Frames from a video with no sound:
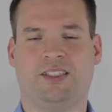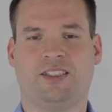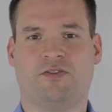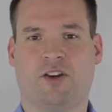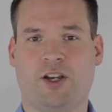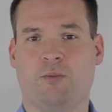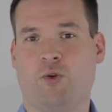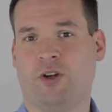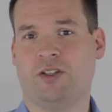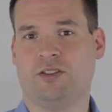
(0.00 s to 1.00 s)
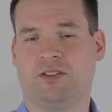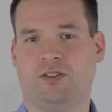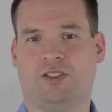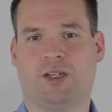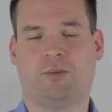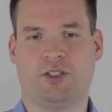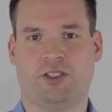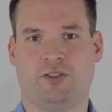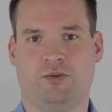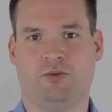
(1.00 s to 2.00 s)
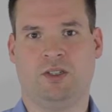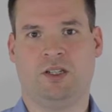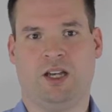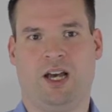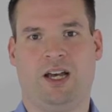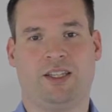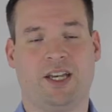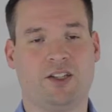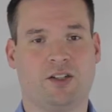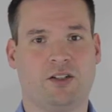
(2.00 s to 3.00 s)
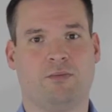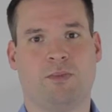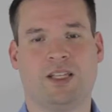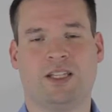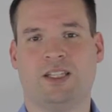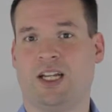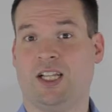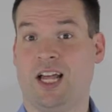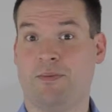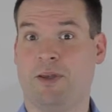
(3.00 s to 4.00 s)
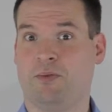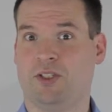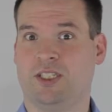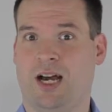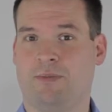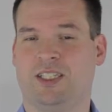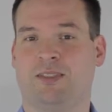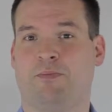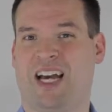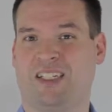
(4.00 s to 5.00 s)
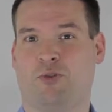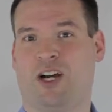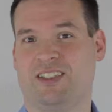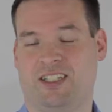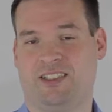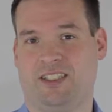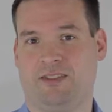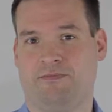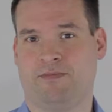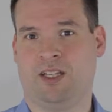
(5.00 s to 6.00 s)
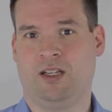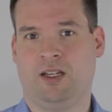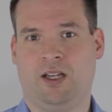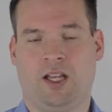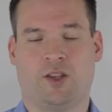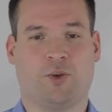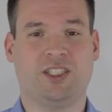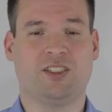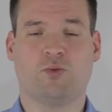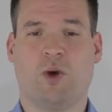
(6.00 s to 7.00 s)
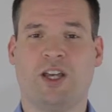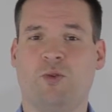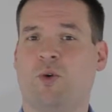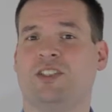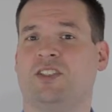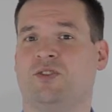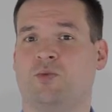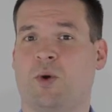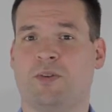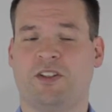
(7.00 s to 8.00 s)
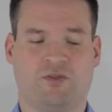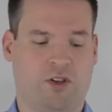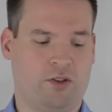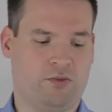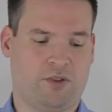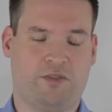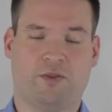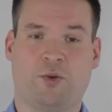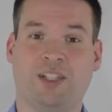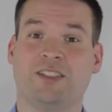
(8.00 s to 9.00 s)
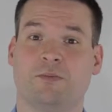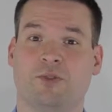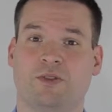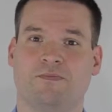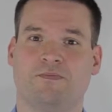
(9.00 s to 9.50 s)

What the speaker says: is very important to separate the two. The other method that a lot of people adopt is batch processing. The reasons why you want to use one-piece flow are quite simple.